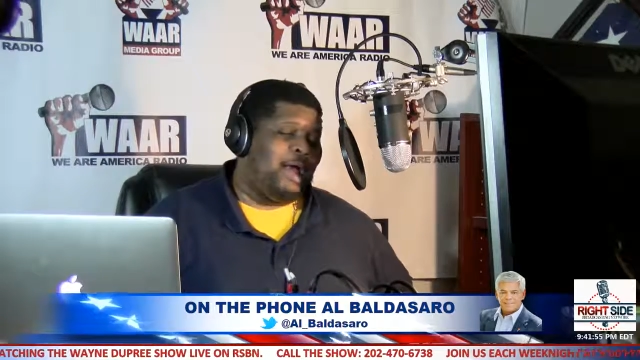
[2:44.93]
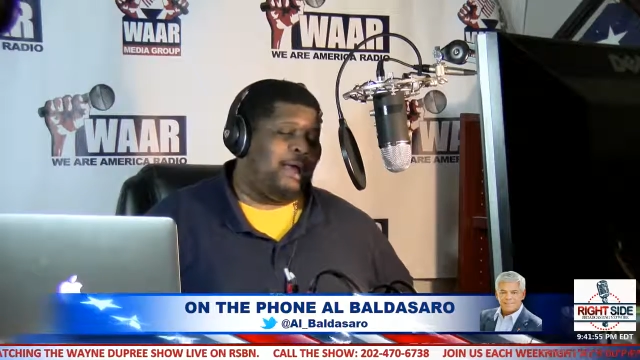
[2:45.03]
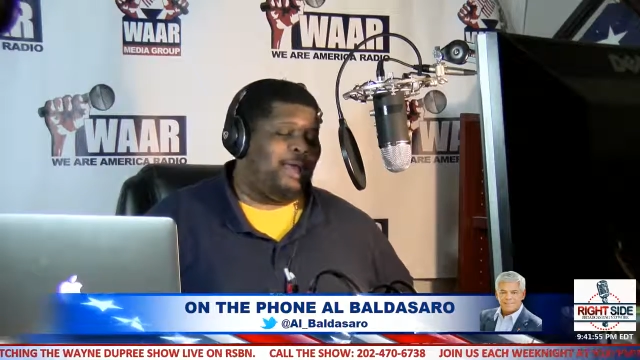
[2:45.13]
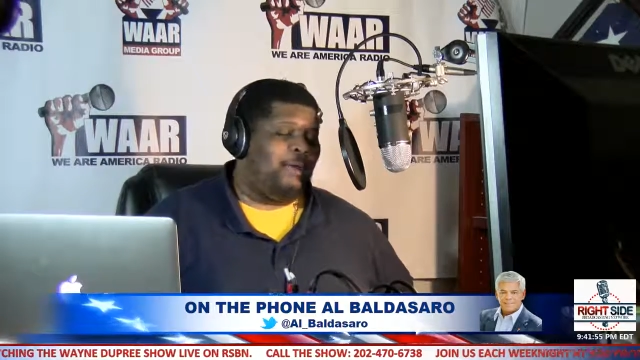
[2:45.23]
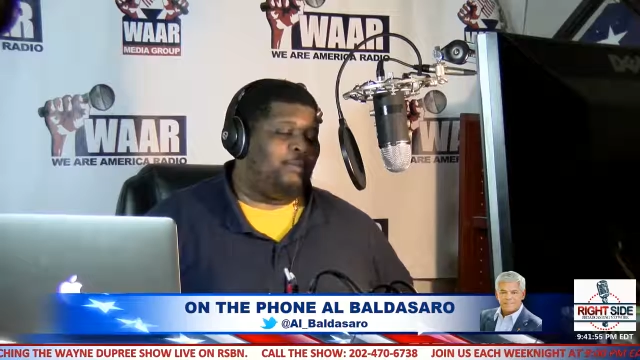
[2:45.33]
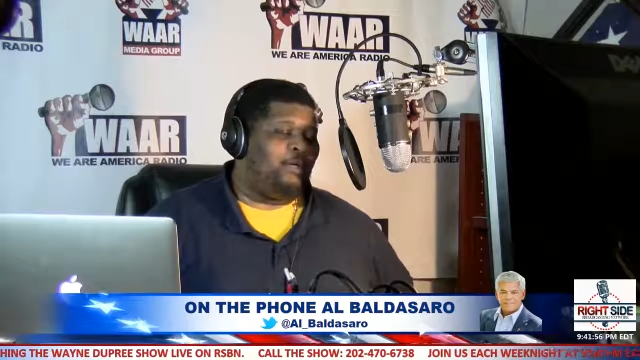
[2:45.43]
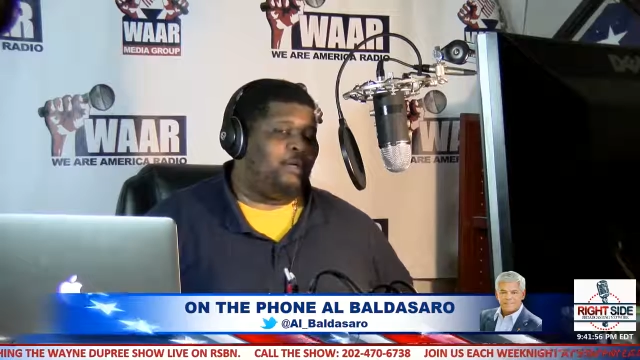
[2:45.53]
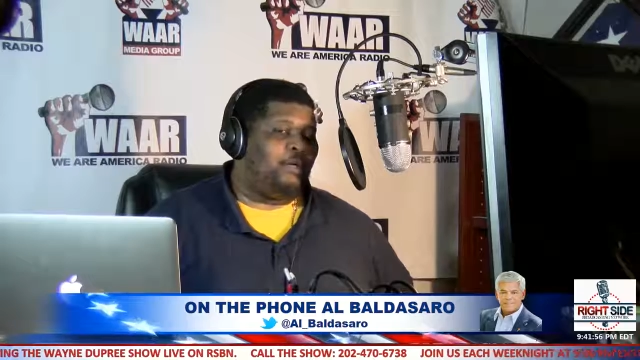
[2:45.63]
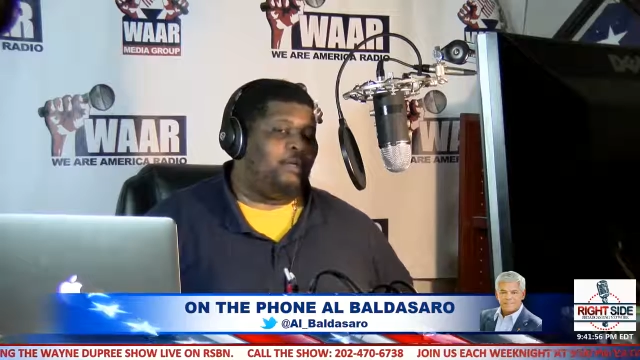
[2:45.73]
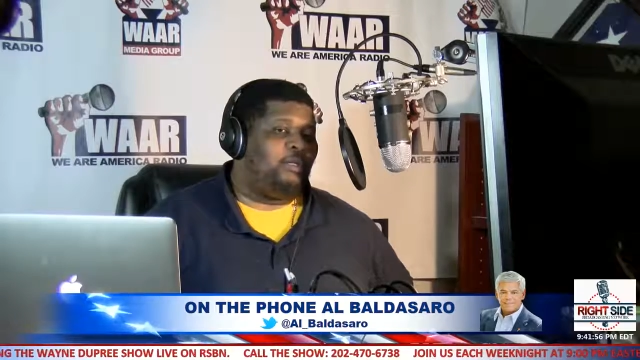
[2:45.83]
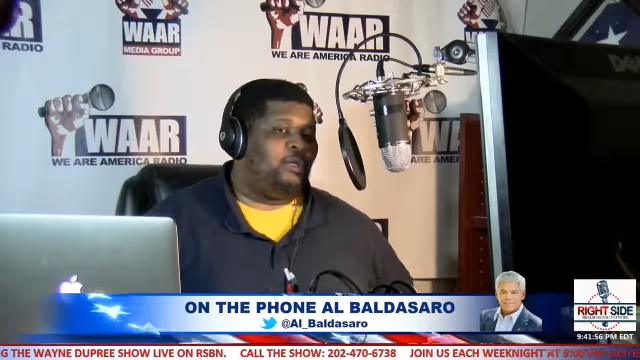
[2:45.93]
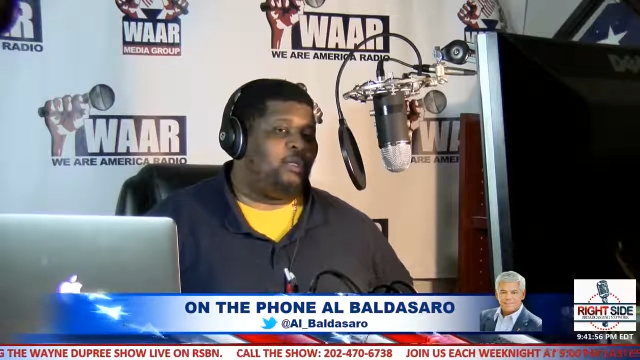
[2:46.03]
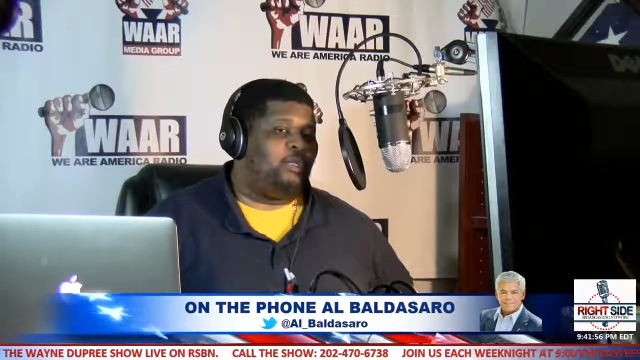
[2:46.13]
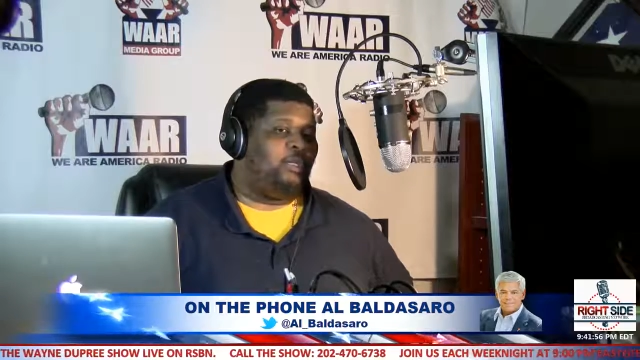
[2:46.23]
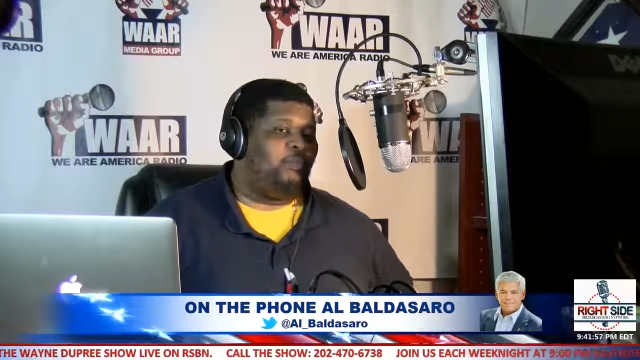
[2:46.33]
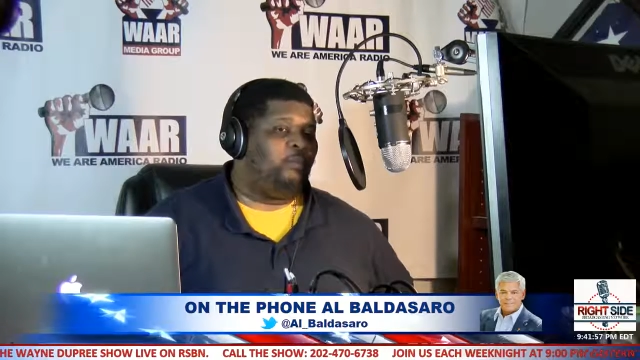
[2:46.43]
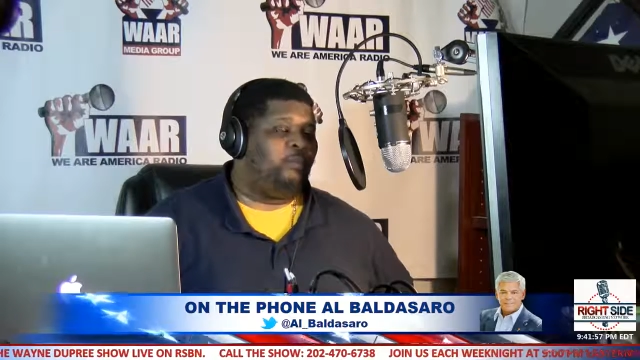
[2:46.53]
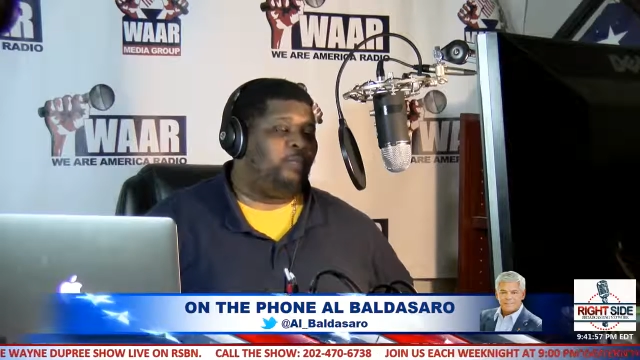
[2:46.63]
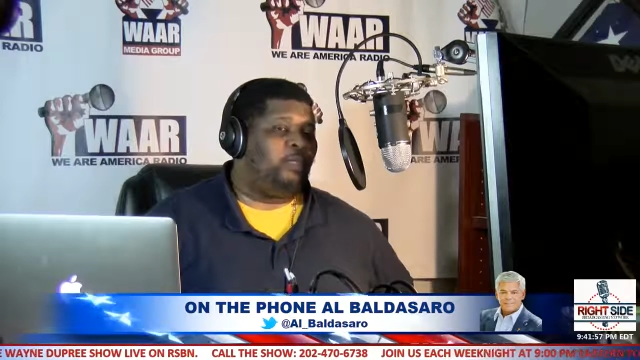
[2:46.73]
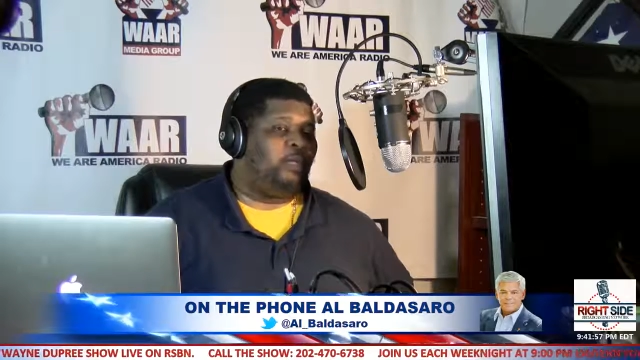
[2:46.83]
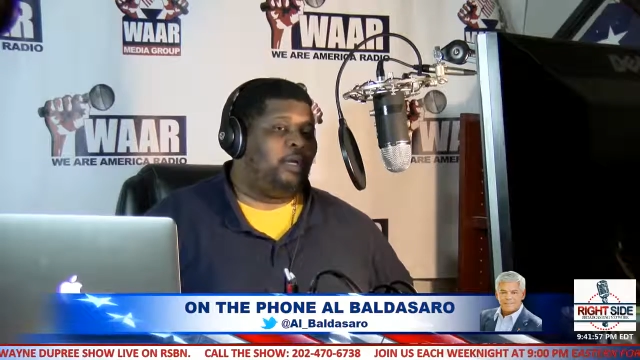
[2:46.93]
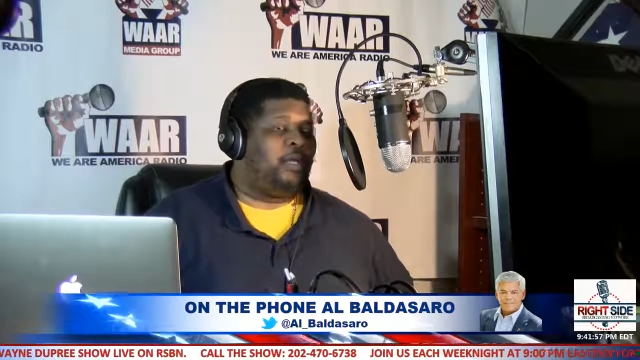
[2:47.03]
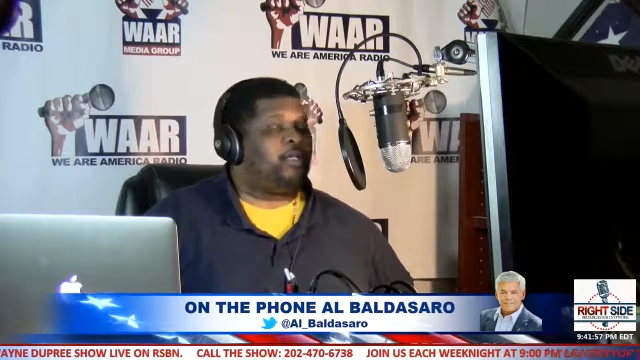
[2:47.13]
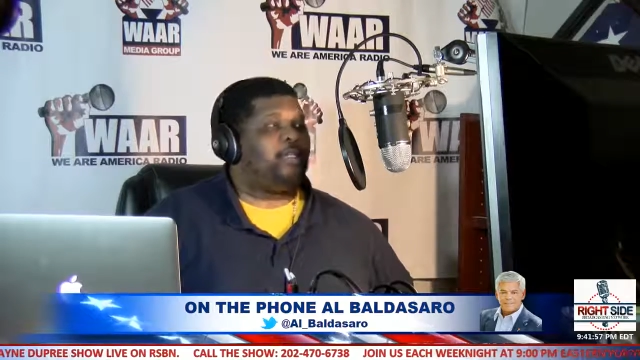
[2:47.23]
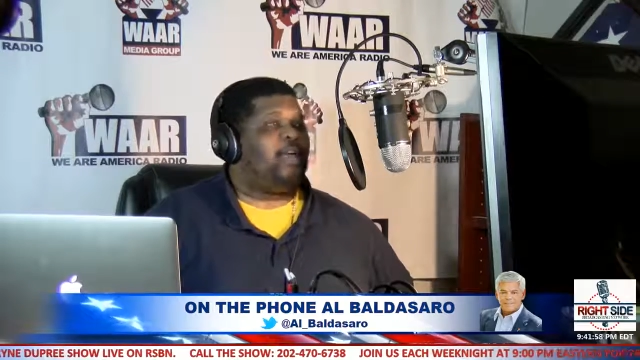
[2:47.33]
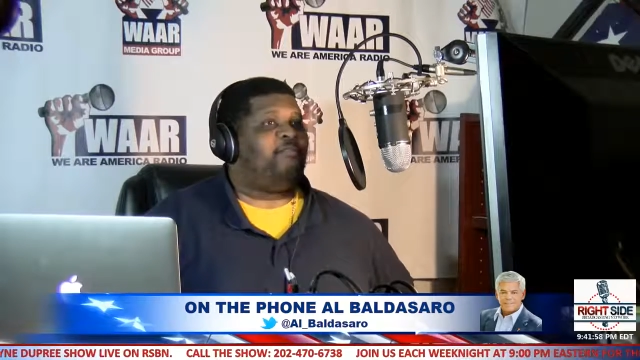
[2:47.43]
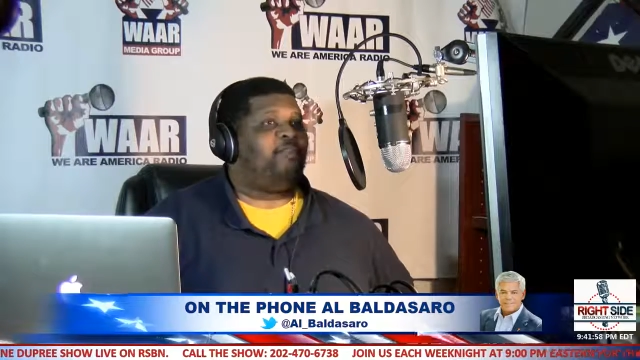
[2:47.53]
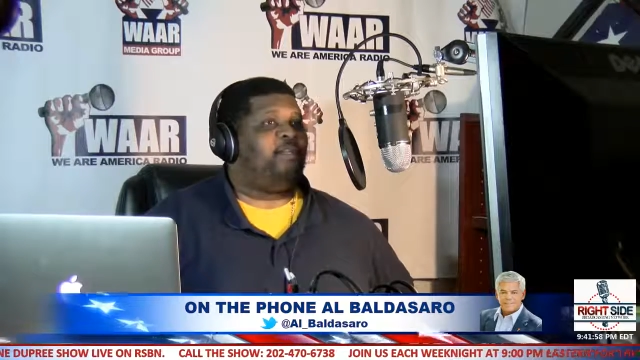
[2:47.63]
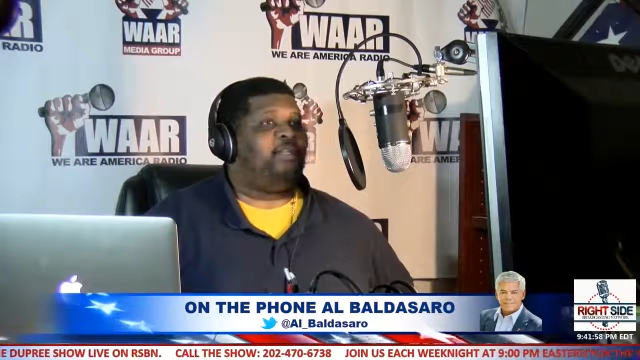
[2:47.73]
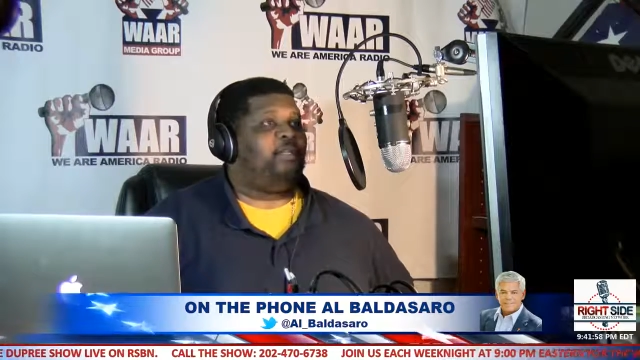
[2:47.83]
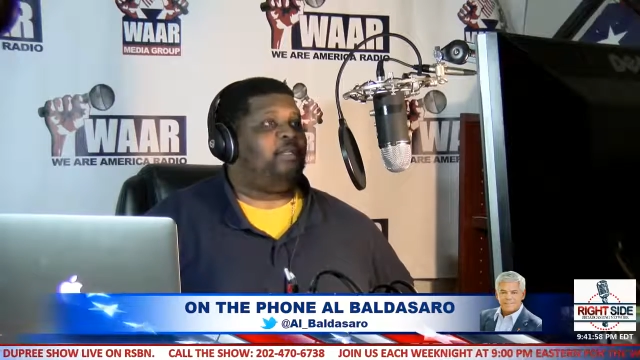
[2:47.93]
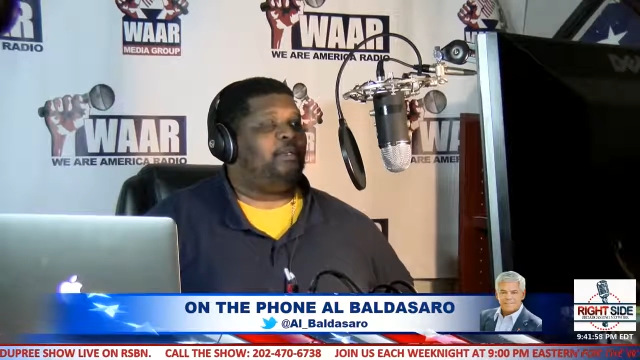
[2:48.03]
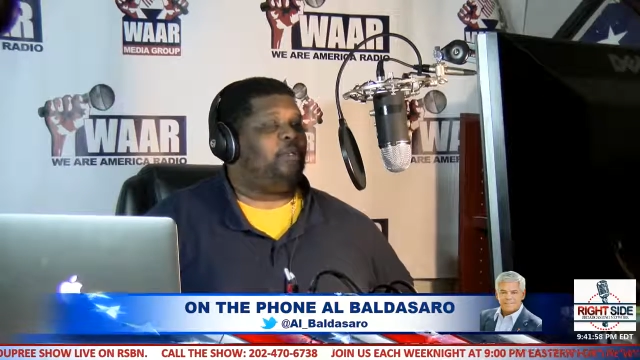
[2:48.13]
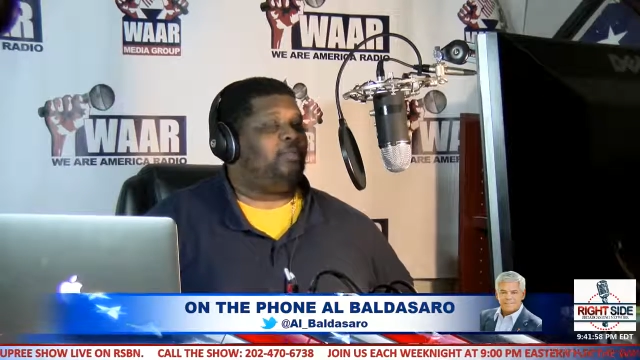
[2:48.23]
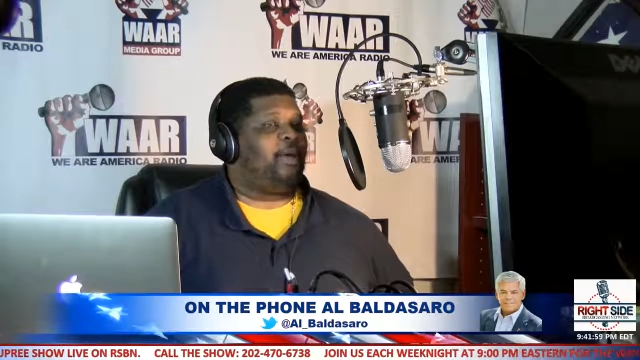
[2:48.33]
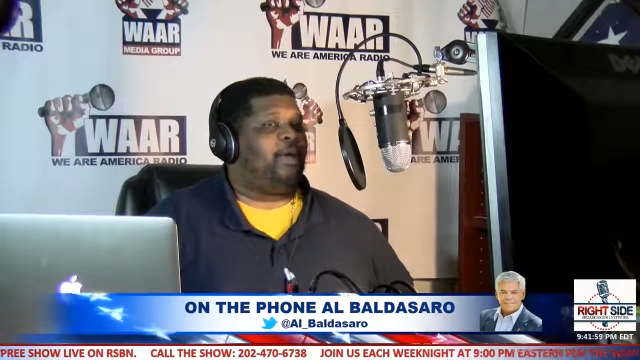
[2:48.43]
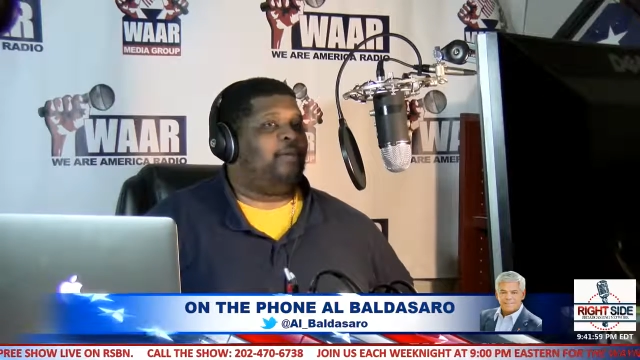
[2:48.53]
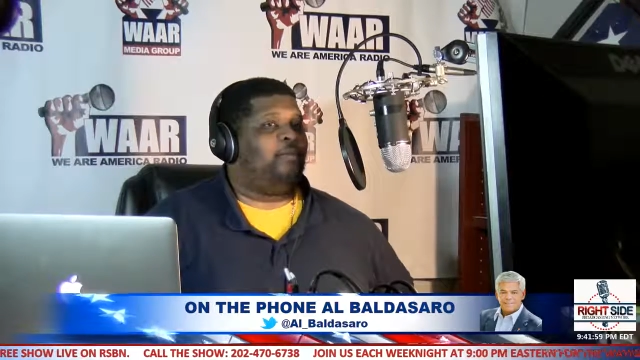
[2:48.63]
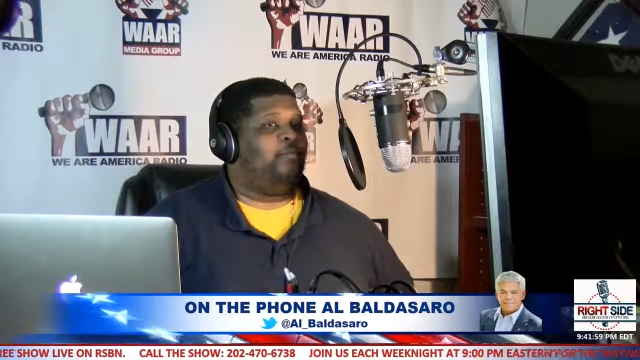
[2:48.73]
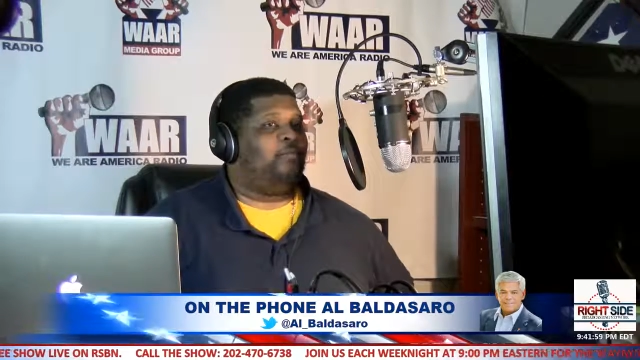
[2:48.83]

I came to the conclusion he doesn't have anything to lose by